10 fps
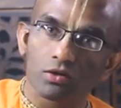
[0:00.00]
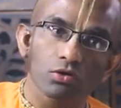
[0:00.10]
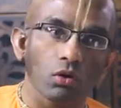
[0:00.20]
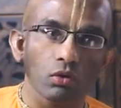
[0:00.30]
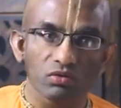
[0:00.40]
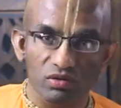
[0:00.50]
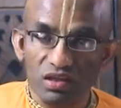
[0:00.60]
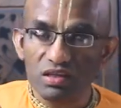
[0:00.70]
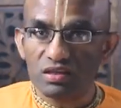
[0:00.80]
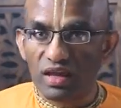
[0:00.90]
So
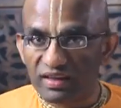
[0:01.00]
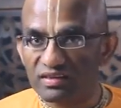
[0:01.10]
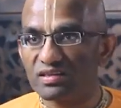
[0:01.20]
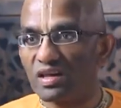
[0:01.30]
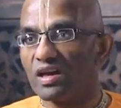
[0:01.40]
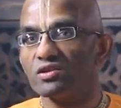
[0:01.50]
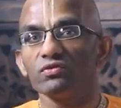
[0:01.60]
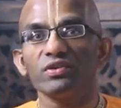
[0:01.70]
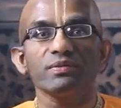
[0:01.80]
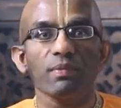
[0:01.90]
this exercise
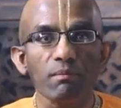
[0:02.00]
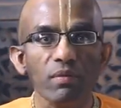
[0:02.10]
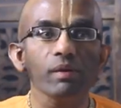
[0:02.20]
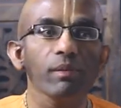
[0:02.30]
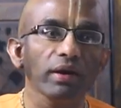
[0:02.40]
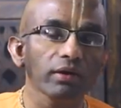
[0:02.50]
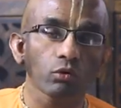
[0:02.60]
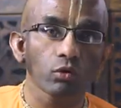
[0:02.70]
of dismemberment